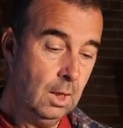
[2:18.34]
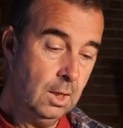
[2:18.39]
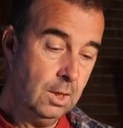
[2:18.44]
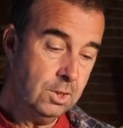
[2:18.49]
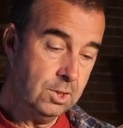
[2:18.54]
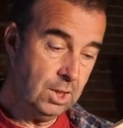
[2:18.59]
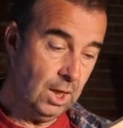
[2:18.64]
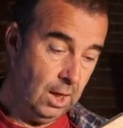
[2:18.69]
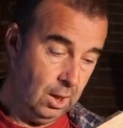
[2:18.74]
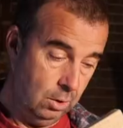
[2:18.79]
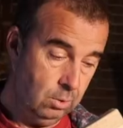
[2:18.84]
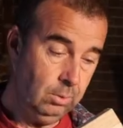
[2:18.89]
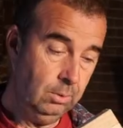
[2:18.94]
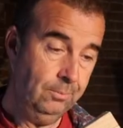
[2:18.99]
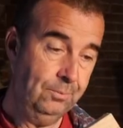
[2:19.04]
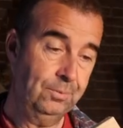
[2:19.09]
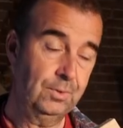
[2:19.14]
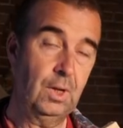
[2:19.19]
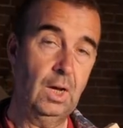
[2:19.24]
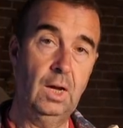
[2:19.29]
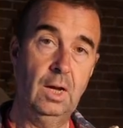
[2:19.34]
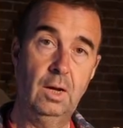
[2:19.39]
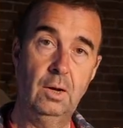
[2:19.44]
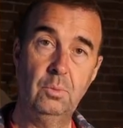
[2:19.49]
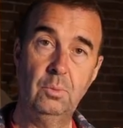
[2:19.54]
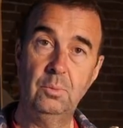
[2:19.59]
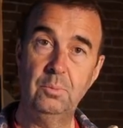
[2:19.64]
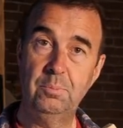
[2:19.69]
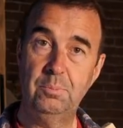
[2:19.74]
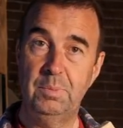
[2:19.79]
So
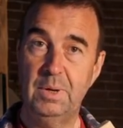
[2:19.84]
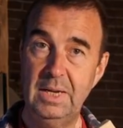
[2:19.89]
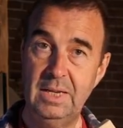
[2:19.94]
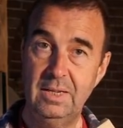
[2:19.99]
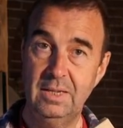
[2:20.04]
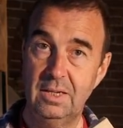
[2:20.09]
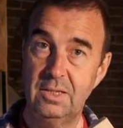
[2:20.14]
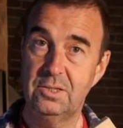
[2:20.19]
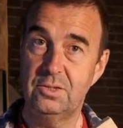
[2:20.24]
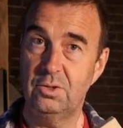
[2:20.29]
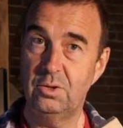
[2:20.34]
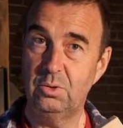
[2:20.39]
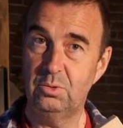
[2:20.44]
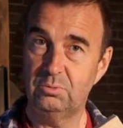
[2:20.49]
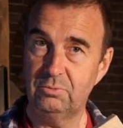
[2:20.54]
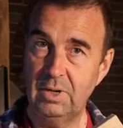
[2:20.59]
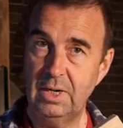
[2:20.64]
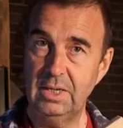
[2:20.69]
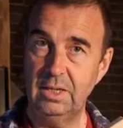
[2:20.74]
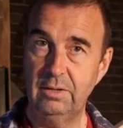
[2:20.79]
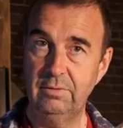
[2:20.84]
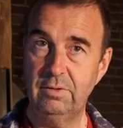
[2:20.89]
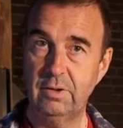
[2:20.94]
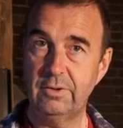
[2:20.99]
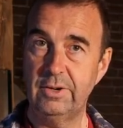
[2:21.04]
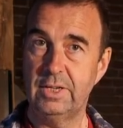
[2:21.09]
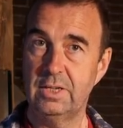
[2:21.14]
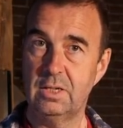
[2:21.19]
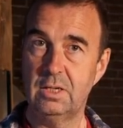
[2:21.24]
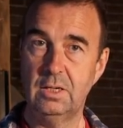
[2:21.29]
Pete has already
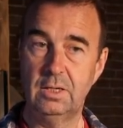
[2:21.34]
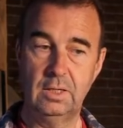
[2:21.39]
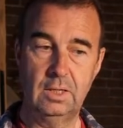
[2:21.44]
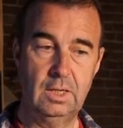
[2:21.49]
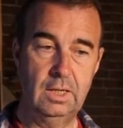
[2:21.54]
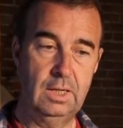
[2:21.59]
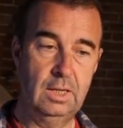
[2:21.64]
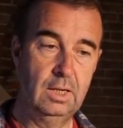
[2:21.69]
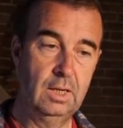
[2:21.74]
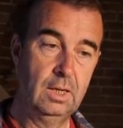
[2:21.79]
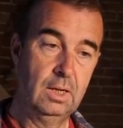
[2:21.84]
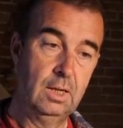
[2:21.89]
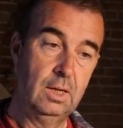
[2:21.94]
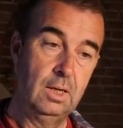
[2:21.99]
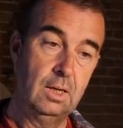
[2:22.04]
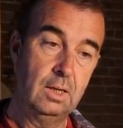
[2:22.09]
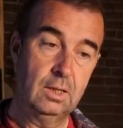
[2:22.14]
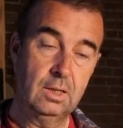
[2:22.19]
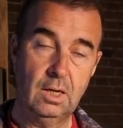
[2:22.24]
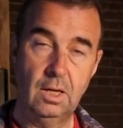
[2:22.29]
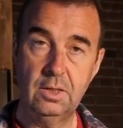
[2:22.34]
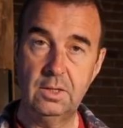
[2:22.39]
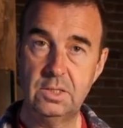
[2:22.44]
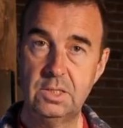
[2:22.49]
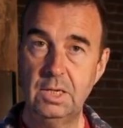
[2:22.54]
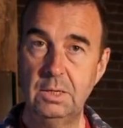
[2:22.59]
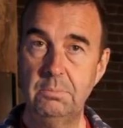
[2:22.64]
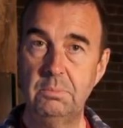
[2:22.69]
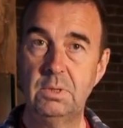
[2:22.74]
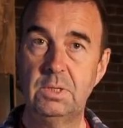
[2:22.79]
very kindly cut the
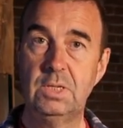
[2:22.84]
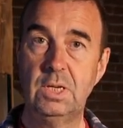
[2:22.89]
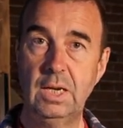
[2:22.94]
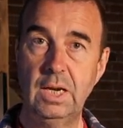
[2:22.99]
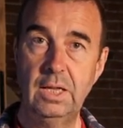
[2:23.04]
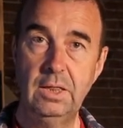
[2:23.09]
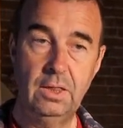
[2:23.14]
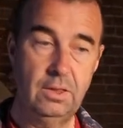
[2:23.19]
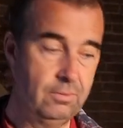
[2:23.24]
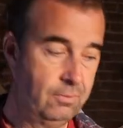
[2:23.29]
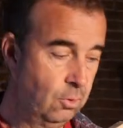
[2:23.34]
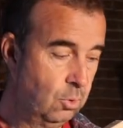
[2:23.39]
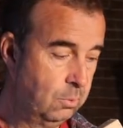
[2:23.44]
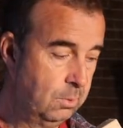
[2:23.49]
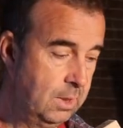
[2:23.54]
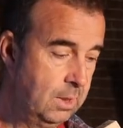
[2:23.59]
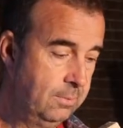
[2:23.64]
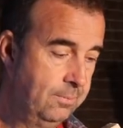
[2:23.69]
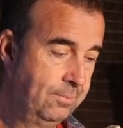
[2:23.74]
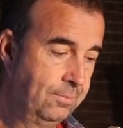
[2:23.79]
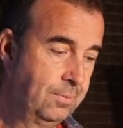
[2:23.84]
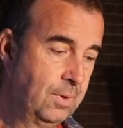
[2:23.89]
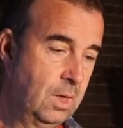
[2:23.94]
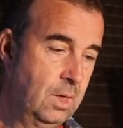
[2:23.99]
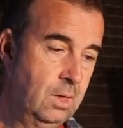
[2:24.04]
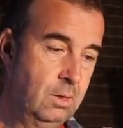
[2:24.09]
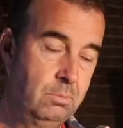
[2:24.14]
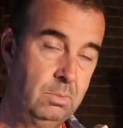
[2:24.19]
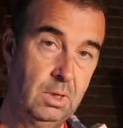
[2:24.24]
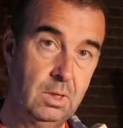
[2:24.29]
timber to length for me,
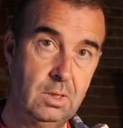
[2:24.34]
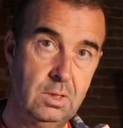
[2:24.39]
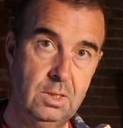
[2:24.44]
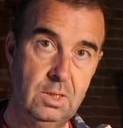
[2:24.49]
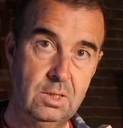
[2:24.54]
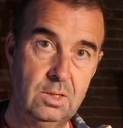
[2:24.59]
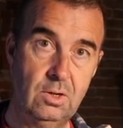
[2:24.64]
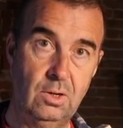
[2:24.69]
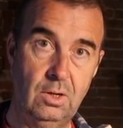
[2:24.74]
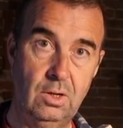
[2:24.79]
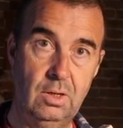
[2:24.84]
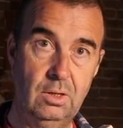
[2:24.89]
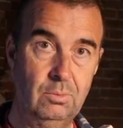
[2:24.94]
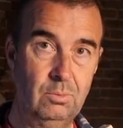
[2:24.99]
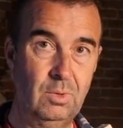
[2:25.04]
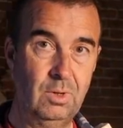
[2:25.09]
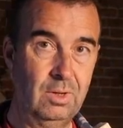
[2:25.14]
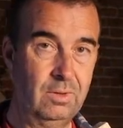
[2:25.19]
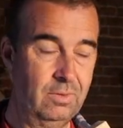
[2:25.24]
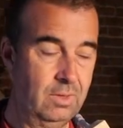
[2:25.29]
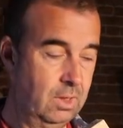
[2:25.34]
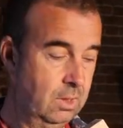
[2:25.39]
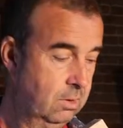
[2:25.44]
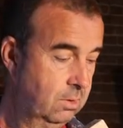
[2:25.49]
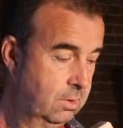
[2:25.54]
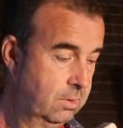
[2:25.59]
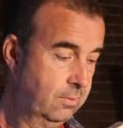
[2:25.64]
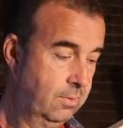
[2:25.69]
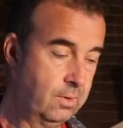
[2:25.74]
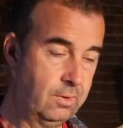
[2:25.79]
because he's got one of
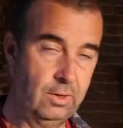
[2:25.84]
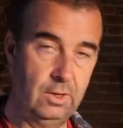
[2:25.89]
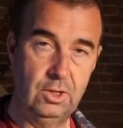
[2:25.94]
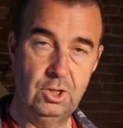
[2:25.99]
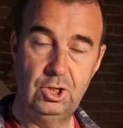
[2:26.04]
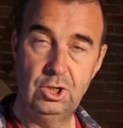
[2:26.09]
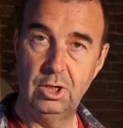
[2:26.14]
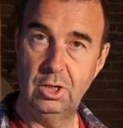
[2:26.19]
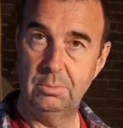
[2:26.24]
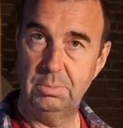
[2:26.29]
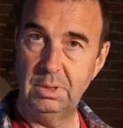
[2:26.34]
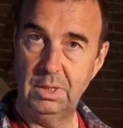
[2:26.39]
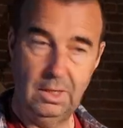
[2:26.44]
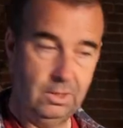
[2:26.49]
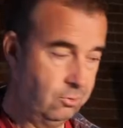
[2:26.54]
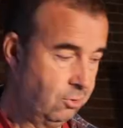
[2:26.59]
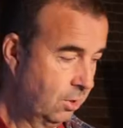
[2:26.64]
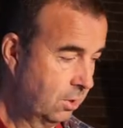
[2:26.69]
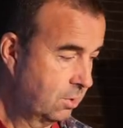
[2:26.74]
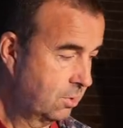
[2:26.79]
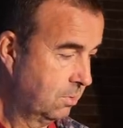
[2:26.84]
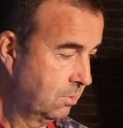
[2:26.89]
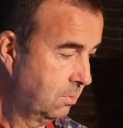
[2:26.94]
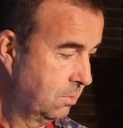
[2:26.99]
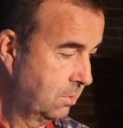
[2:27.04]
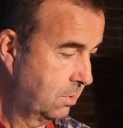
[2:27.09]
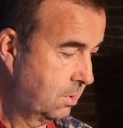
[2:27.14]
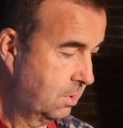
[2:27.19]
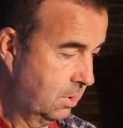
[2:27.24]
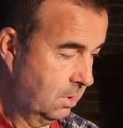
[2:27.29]
those very sharp electric
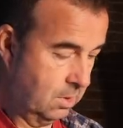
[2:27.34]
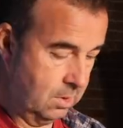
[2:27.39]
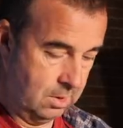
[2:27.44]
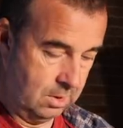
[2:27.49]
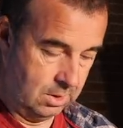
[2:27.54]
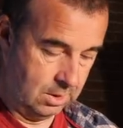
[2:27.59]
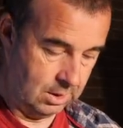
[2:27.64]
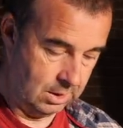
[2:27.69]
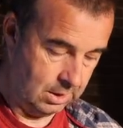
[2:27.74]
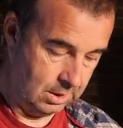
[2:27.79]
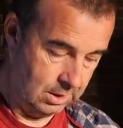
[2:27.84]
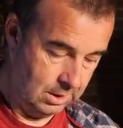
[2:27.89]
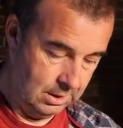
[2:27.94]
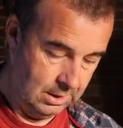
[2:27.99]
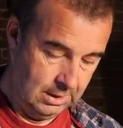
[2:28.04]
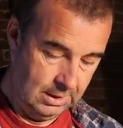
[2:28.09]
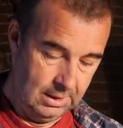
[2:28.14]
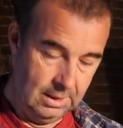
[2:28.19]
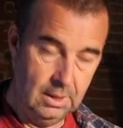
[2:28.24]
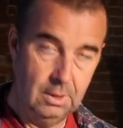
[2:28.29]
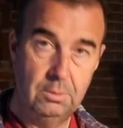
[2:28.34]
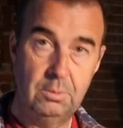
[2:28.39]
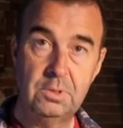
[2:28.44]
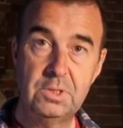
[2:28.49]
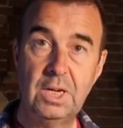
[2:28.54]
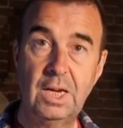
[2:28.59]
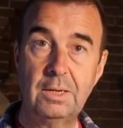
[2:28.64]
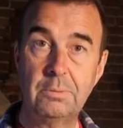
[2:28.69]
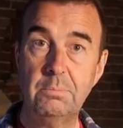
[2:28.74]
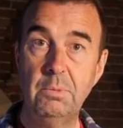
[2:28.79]
saws that will
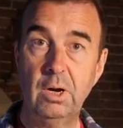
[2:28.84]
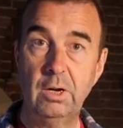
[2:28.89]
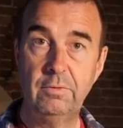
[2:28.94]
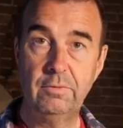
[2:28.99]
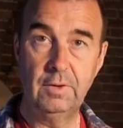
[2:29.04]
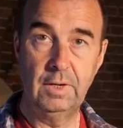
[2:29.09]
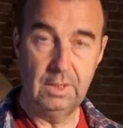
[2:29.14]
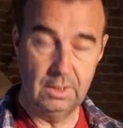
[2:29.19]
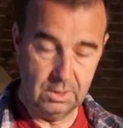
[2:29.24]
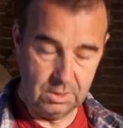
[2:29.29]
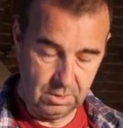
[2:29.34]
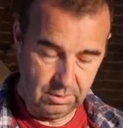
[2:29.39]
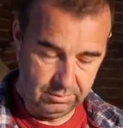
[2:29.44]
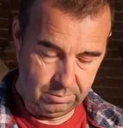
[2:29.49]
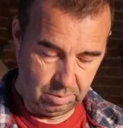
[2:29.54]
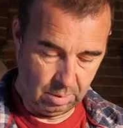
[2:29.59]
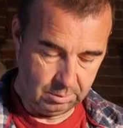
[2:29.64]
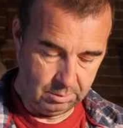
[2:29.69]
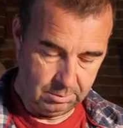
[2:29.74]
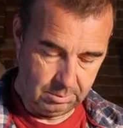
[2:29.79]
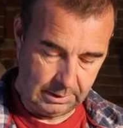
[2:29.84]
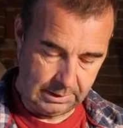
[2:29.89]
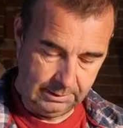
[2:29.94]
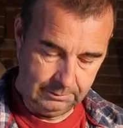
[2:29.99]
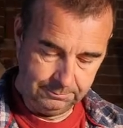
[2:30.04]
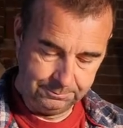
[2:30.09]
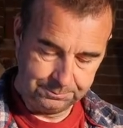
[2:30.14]
take my fingers off probably.